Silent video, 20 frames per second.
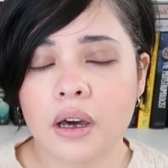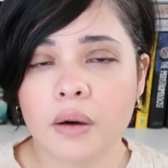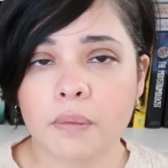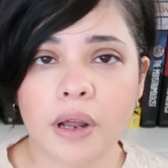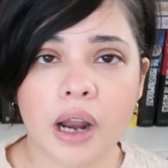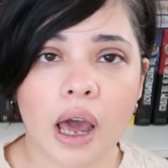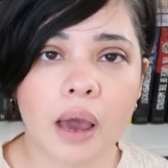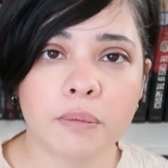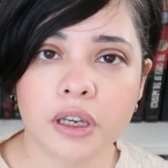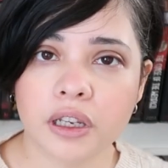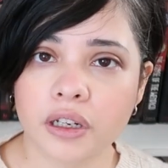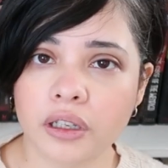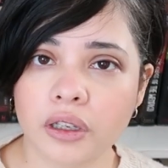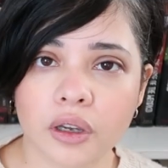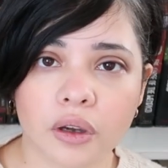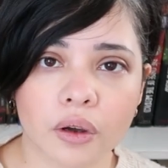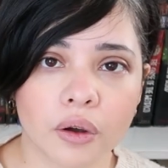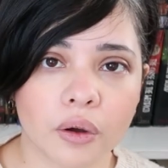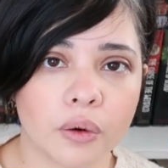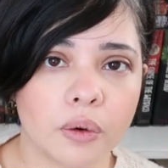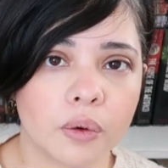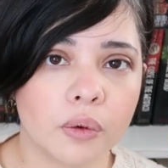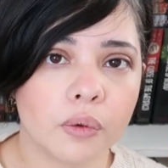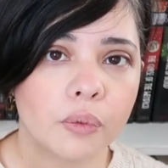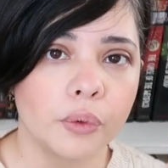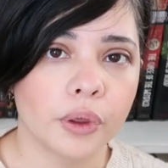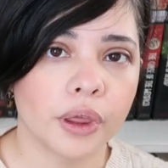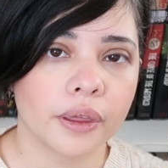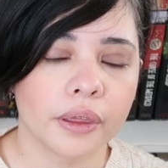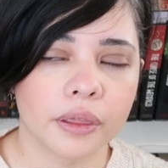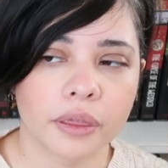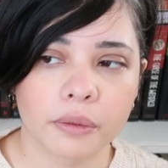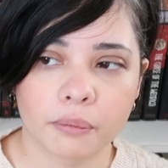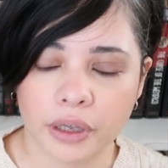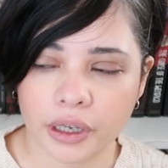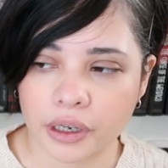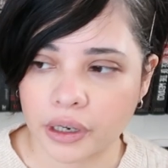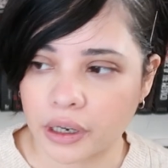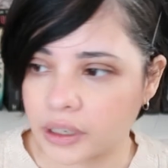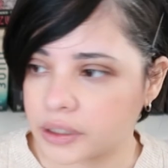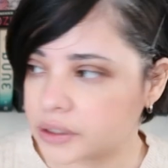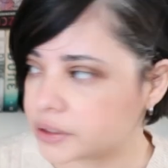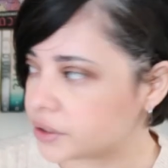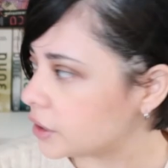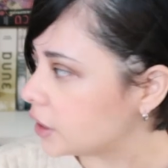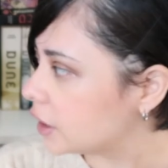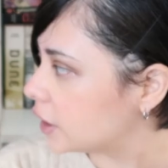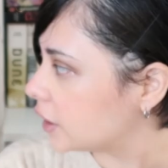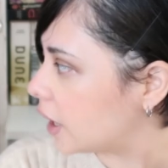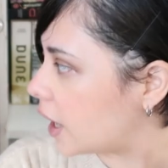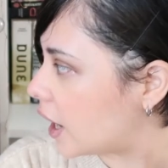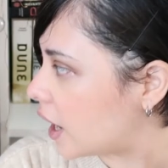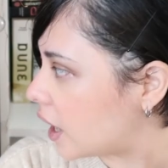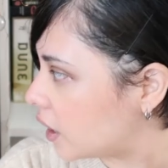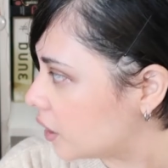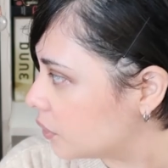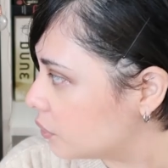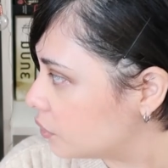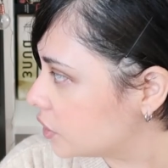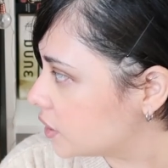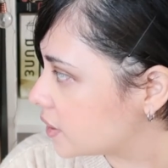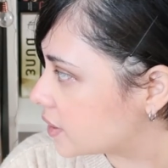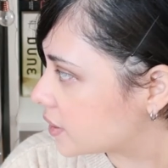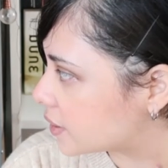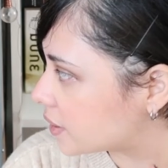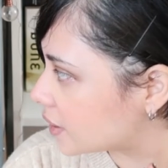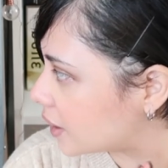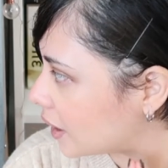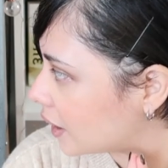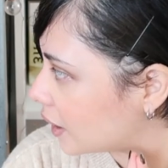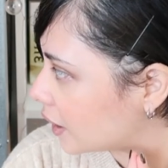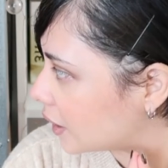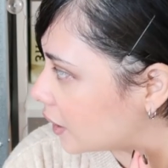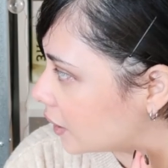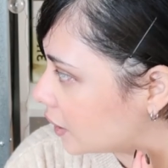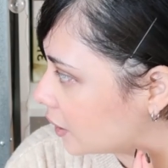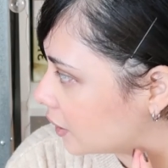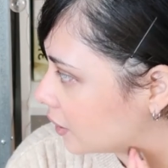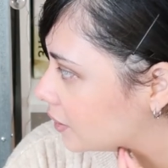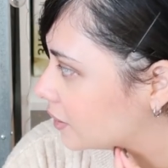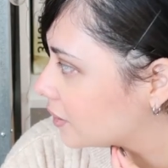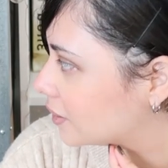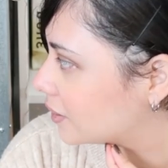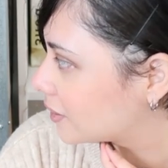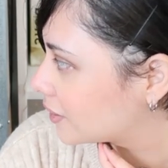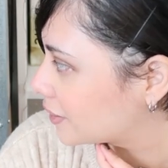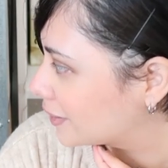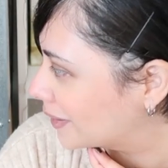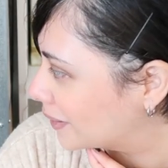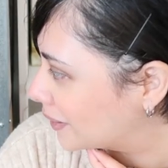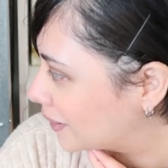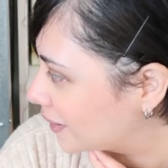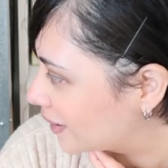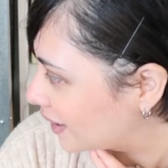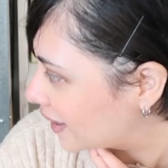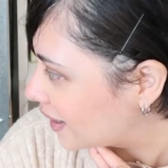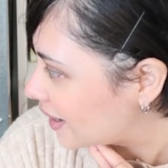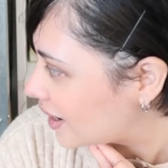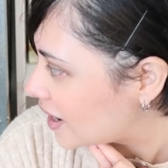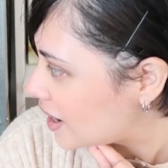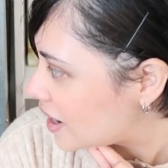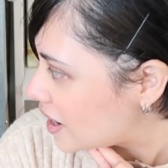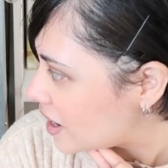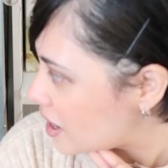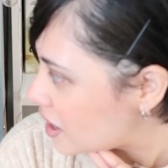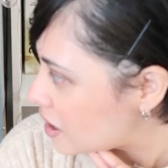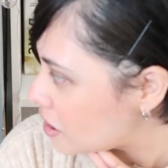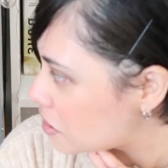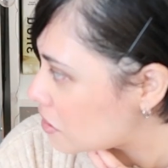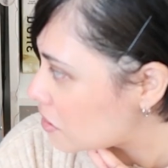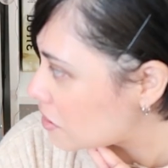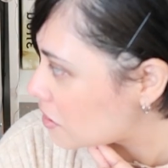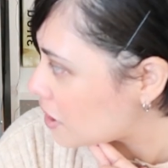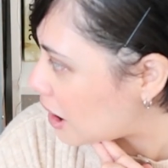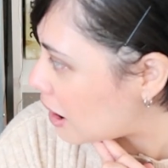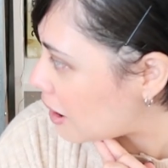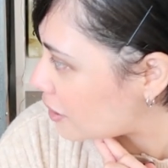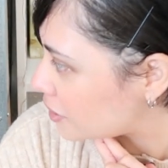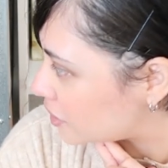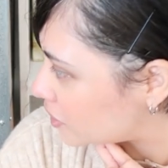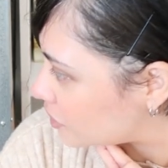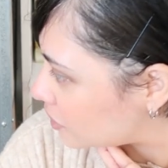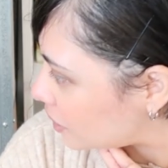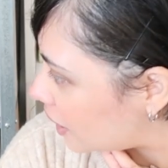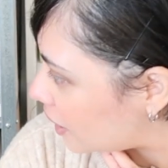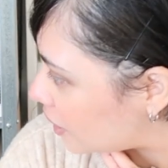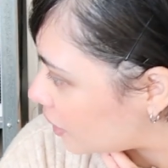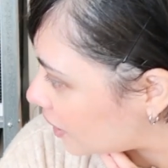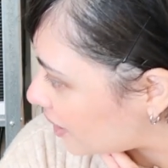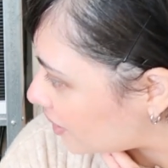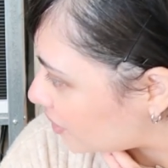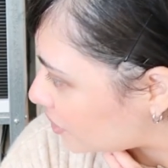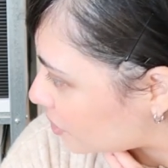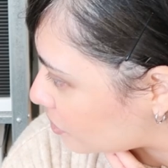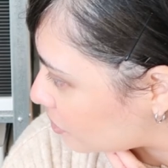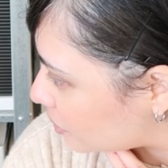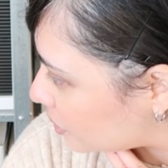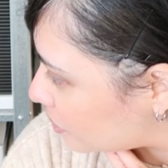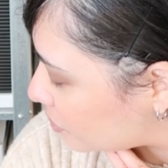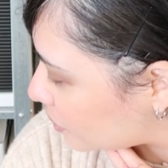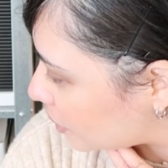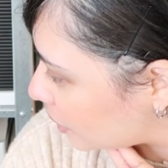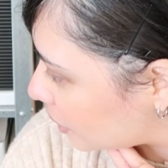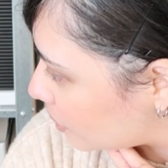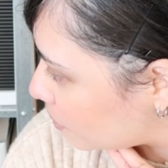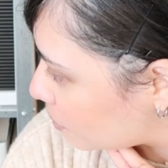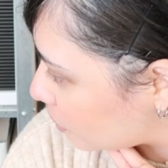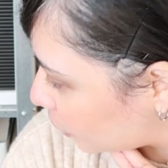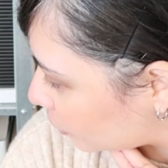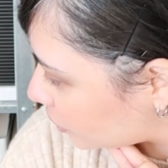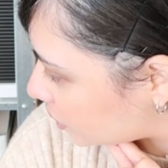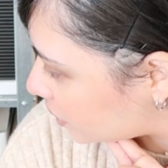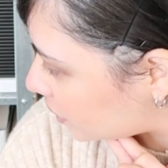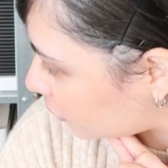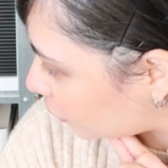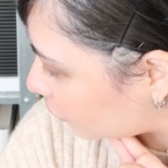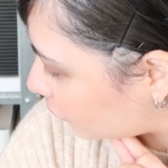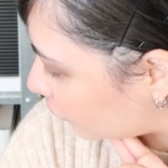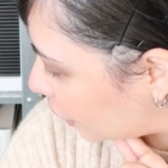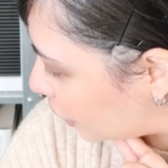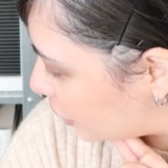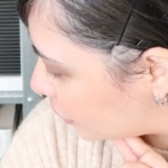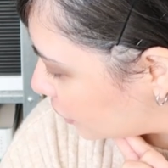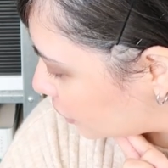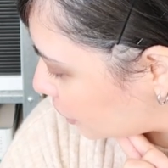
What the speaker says: But I'm gonna go with my gut, and I would say, oh gosh, I like to read really weird sci-fi.